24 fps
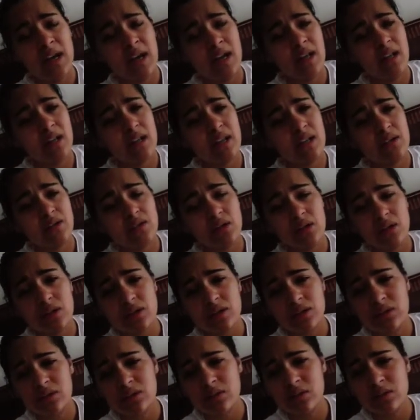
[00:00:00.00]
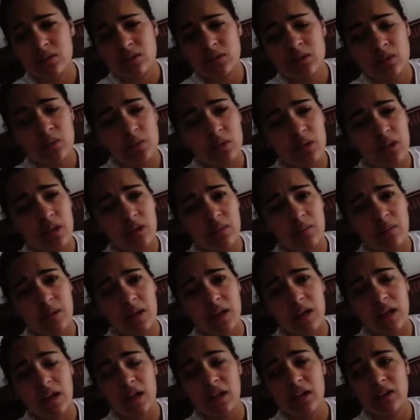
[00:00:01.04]
and he's just soothing
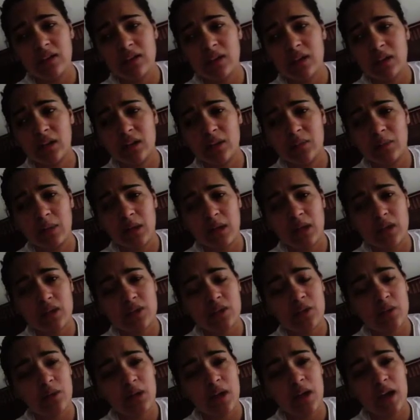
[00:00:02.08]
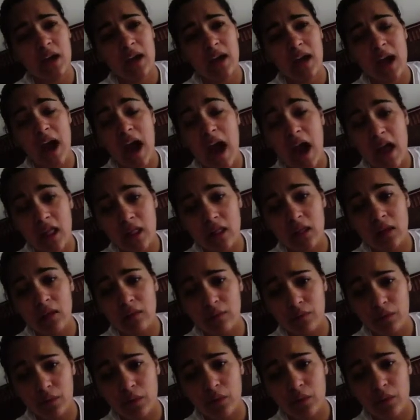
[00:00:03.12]
me, telling me it's okay. I
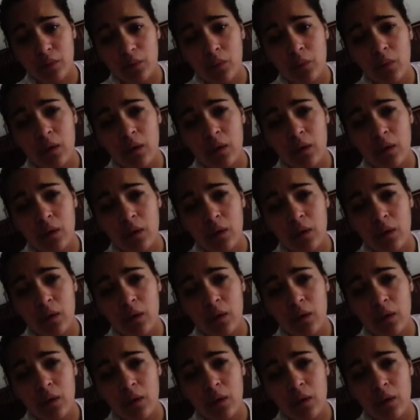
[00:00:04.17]
love you.